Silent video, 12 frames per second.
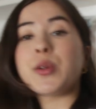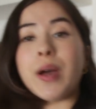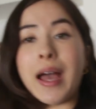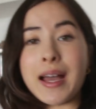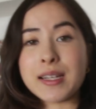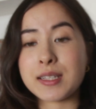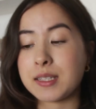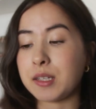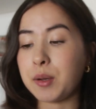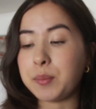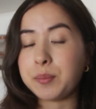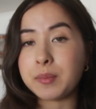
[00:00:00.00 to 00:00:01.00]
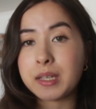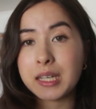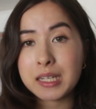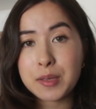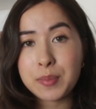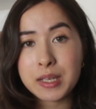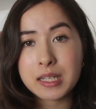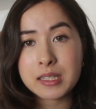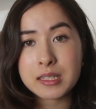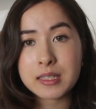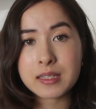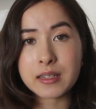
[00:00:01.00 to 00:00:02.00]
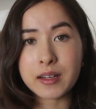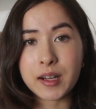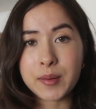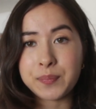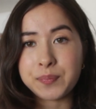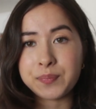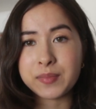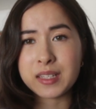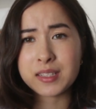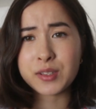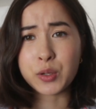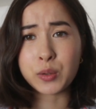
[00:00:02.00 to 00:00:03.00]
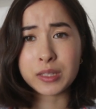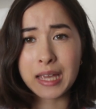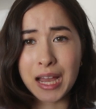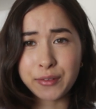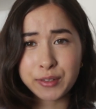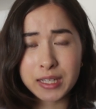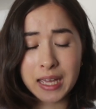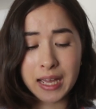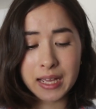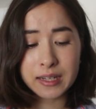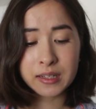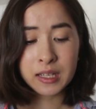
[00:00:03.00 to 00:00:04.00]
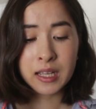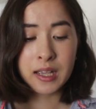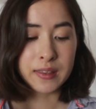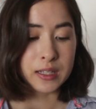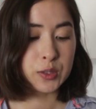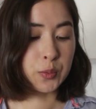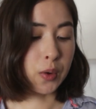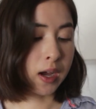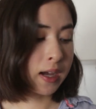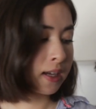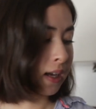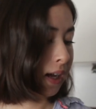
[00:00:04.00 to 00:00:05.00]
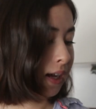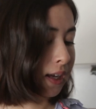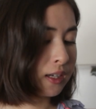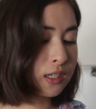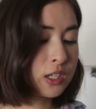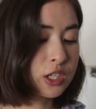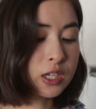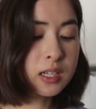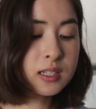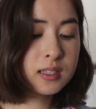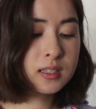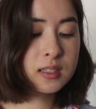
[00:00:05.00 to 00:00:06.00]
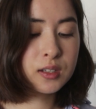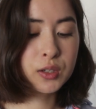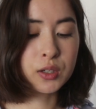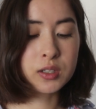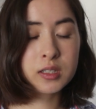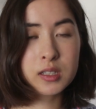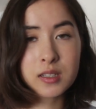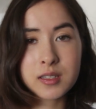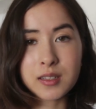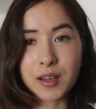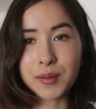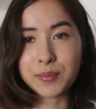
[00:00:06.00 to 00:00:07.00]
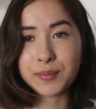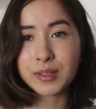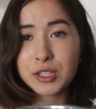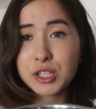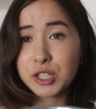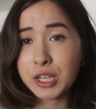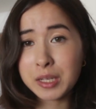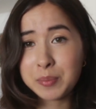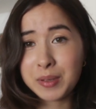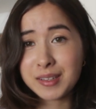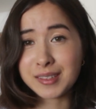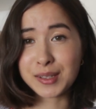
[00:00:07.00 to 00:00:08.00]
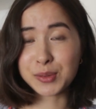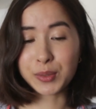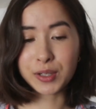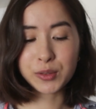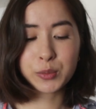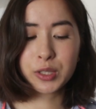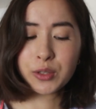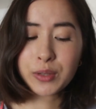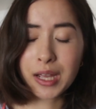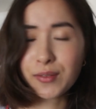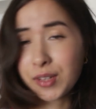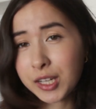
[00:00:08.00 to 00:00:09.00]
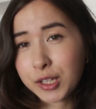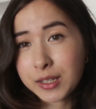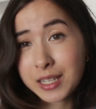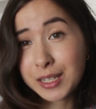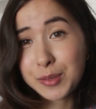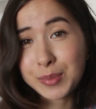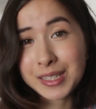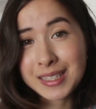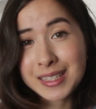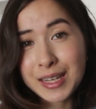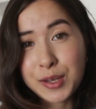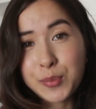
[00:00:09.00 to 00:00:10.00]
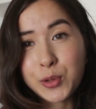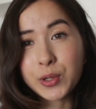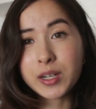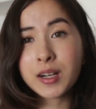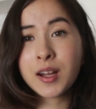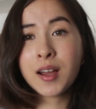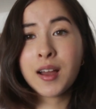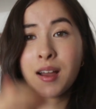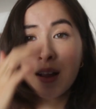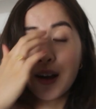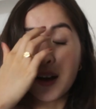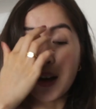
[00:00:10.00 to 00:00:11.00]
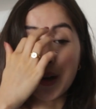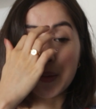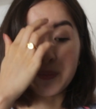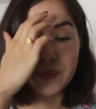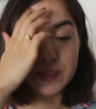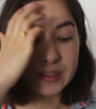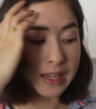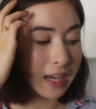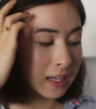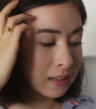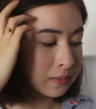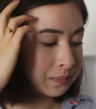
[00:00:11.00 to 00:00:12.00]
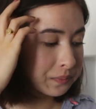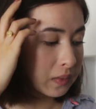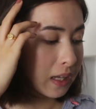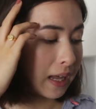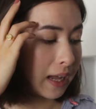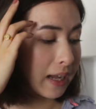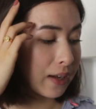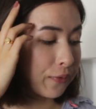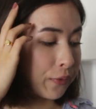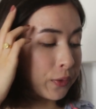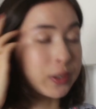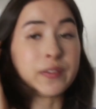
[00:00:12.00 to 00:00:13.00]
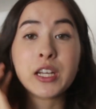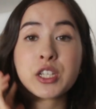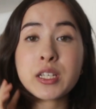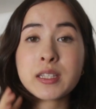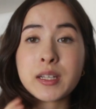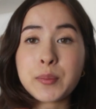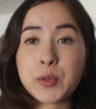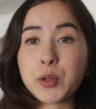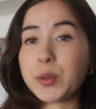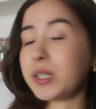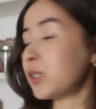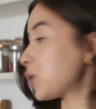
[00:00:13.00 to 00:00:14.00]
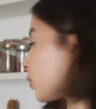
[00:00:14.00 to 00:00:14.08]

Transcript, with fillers: to add some kidney beans. Um, this is only half a can. That's why I just cooked some chickpeas as well. We don't have kidney beans anymore. Um, then uh, for veggies, I'm going